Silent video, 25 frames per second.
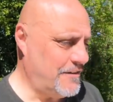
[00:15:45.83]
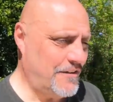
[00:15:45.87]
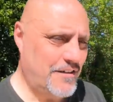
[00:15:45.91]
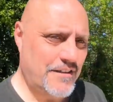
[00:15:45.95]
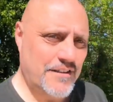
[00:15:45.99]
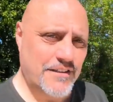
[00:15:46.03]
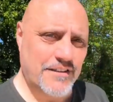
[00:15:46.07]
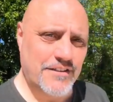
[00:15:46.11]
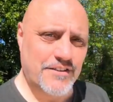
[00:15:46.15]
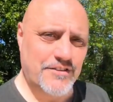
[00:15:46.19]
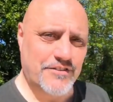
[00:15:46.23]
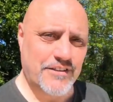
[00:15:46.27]

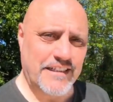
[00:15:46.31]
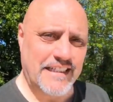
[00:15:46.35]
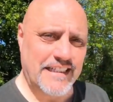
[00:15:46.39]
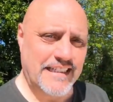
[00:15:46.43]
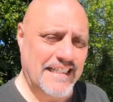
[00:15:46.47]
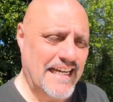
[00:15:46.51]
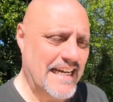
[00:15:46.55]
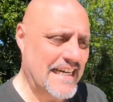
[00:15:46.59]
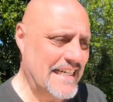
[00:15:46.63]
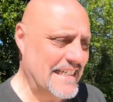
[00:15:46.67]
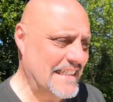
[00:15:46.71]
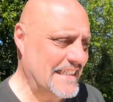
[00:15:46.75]
three
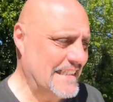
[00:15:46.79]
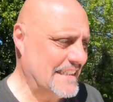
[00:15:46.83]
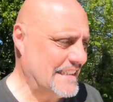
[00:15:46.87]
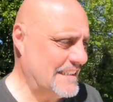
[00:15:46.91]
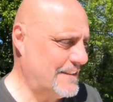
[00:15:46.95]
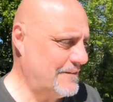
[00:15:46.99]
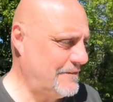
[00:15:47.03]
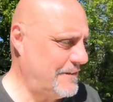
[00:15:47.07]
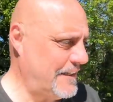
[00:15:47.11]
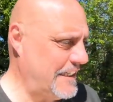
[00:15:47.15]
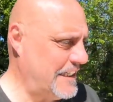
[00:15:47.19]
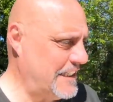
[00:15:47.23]
days
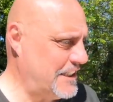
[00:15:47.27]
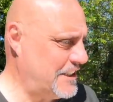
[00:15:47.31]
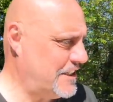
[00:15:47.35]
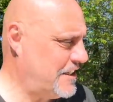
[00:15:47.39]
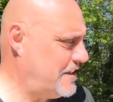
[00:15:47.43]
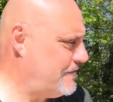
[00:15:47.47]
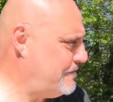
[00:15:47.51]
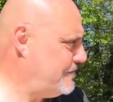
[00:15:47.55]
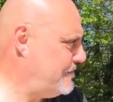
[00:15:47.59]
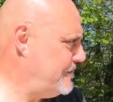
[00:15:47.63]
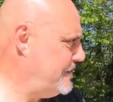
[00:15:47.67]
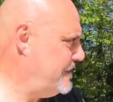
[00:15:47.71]
to finish
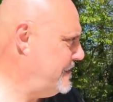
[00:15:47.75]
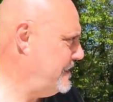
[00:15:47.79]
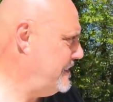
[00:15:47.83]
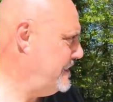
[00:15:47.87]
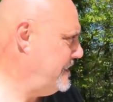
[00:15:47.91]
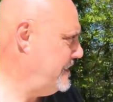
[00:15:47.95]
off